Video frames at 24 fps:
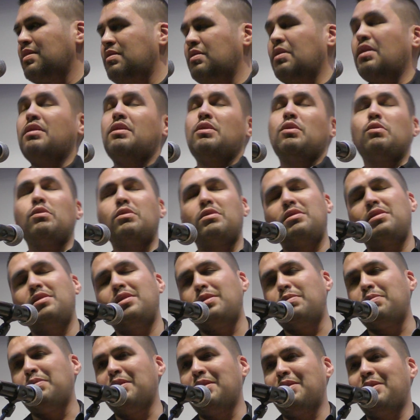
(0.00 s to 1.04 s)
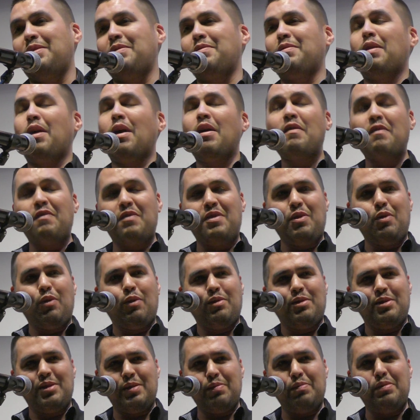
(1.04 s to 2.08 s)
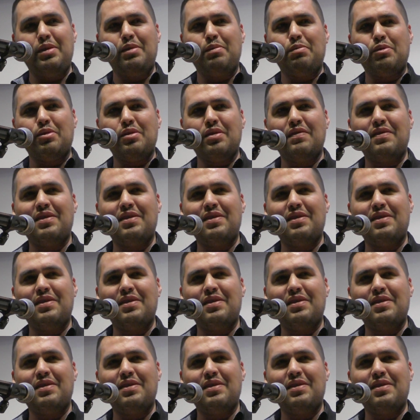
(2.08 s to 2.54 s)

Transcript: not the oldest, but of the oldest people